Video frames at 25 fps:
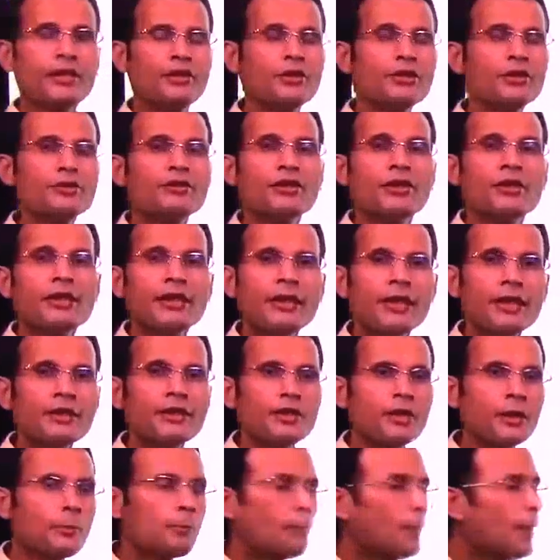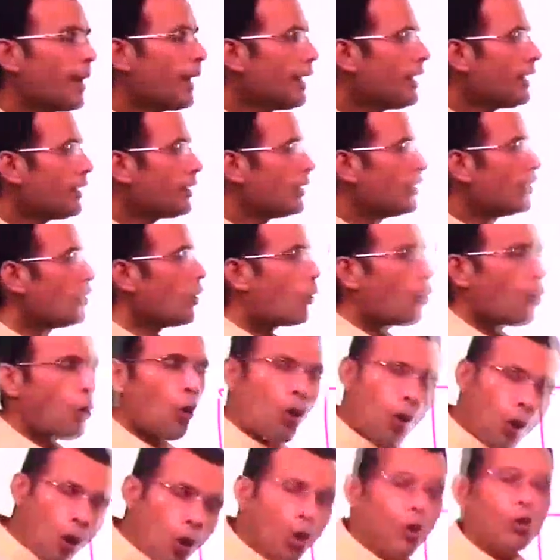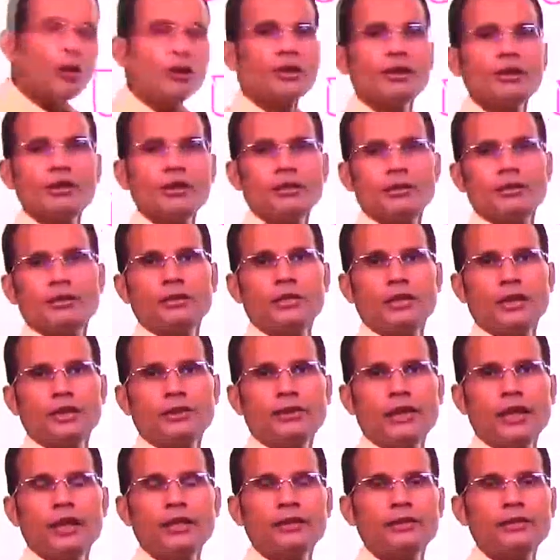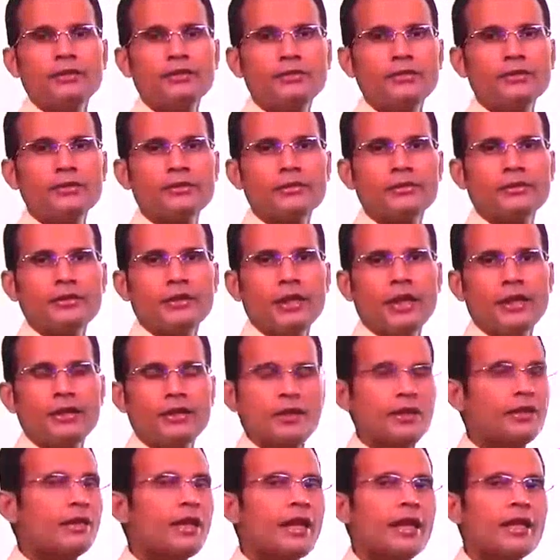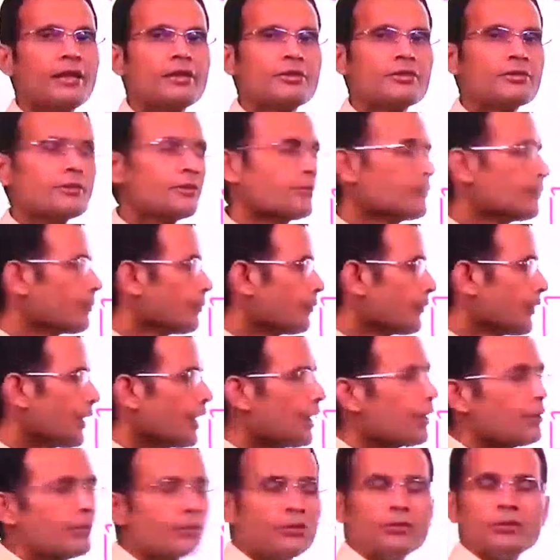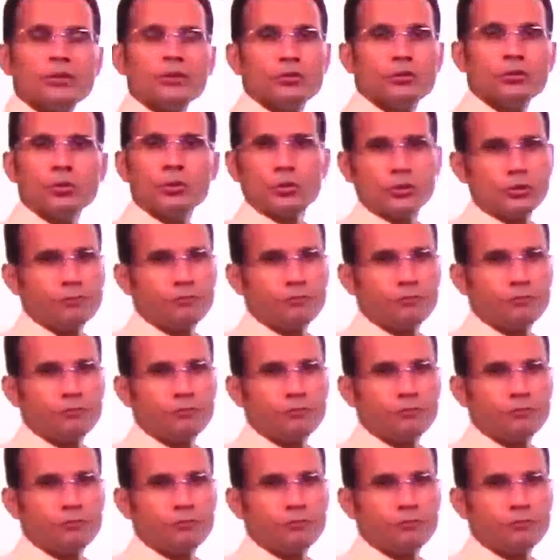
is created by all the cations and anions in those